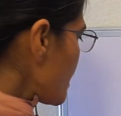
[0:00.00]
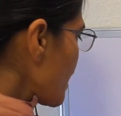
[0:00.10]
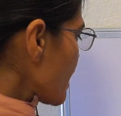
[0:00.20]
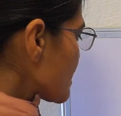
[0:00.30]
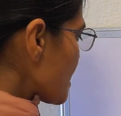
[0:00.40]

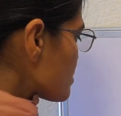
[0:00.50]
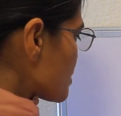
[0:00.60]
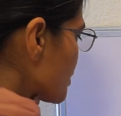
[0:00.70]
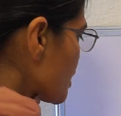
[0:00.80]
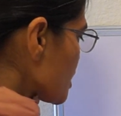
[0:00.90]
A times
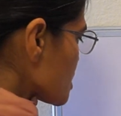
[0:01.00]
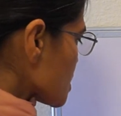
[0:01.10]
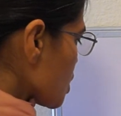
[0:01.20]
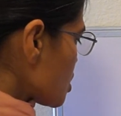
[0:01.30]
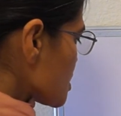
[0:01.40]
B is
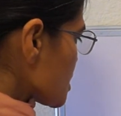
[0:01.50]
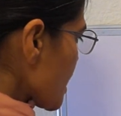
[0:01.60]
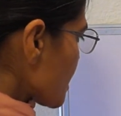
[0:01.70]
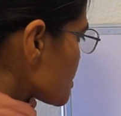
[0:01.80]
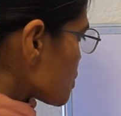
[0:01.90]

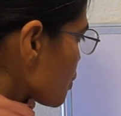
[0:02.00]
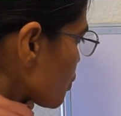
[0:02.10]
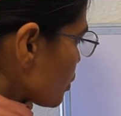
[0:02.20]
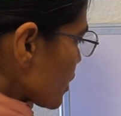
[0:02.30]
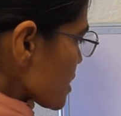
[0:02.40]
constant.
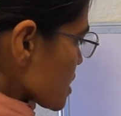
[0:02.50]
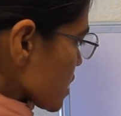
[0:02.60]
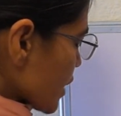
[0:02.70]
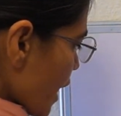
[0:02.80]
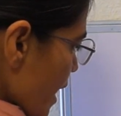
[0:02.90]
So let's
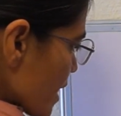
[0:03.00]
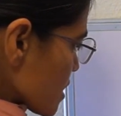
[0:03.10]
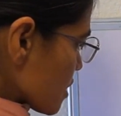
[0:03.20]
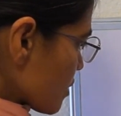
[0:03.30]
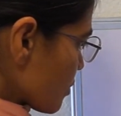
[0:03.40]
look
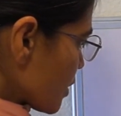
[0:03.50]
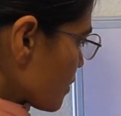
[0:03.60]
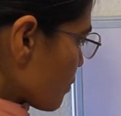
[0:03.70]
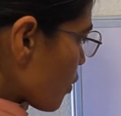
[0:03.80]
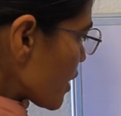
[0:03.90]
at in
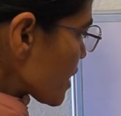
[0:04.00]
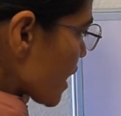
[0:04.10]
point